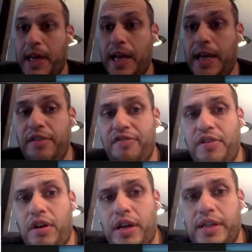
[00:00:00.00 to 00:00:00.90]
Like any
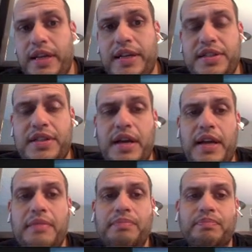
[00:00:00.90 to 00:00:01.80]
fraud data
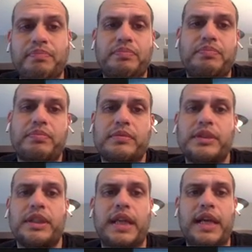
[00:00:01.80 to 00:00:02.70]
set,
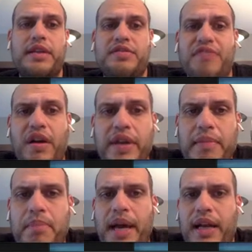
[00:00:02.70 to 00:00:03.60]
it's
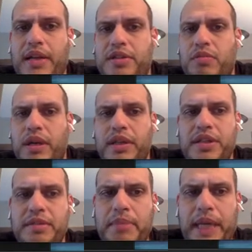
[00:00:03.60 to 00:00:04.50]
very imbalanced.
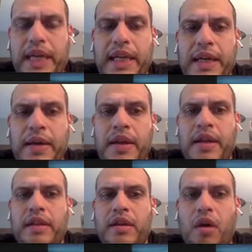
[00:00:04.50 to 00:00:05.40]
What does it mean?
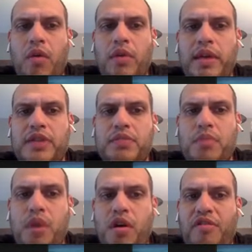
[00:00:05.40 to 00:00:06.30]
Only a
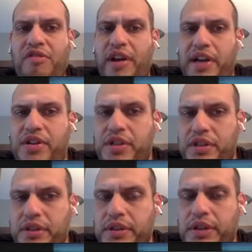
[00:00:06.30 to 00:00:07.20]
small
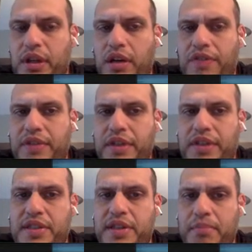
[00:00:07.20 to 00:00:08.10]
fraction of
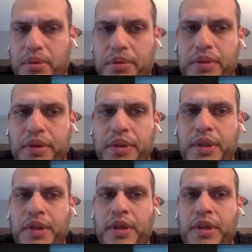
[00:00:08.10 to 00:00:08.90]
the sample